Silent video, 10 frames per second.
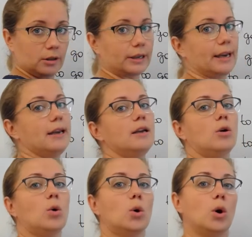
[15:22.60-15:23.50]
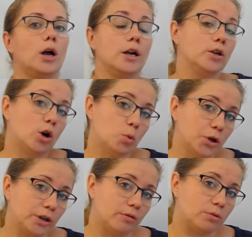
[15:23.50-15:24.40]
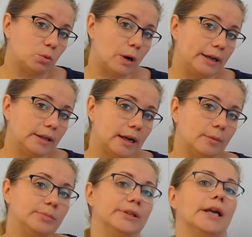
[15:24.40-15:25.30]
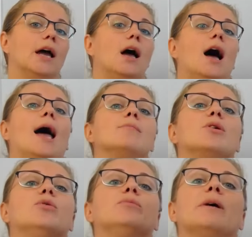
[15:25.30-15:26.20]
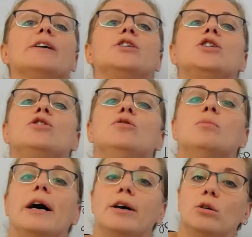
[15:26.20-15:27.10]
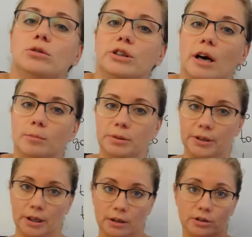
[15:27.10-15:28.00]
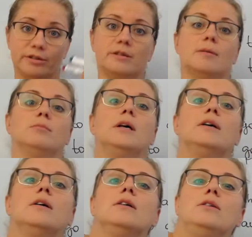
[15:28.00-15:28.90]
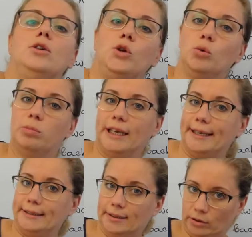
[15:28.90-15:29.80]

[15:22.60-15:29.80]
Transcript: Okay, or you're working for one company, I'm going back to my old company, to some new place.